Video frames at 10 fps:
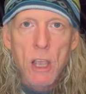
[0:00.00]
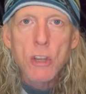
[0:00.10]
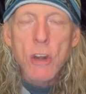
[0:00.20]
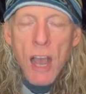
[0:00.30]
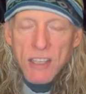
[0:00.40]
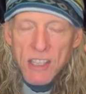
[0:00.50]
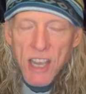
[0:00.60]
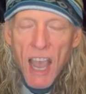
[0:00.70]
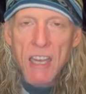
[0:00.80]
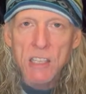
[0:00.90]
You're not
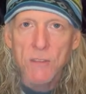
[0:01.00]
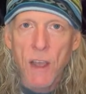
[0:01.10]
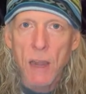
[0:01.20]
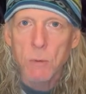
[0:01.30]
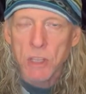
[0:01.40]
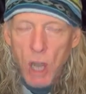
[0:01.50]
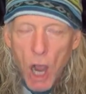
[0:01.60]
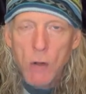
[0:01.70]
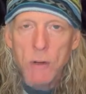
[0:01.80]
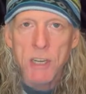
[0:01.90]
satisfied with
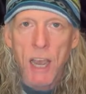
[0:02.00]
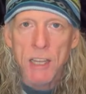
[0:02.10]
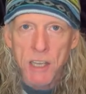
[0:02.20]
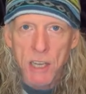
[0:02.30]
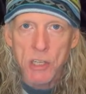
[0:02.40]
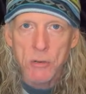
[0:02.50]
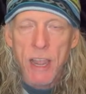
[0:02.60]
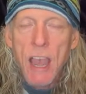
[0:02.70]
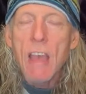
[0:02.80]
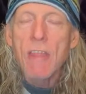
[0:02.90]
concretized
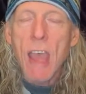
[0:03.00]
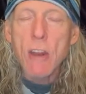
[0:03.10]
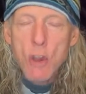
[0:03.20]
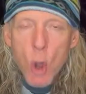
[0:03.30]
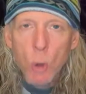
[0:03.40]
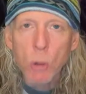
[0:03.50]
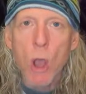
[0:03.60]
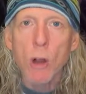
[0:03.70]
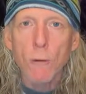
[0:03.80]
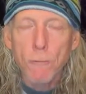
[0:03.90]
history that no
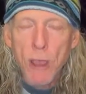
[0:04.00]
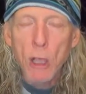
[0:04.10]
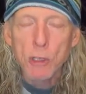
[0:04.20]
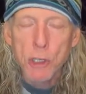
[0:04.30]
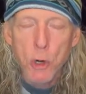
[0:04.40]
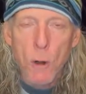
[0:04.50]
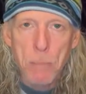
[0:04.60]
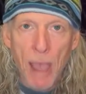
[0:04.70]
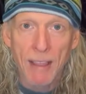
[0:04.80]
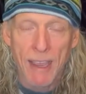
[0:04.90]
longer fills your
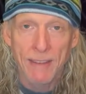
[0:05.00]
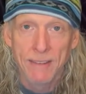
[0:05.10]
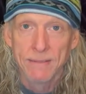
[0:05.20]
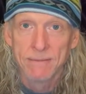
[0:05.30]
belly.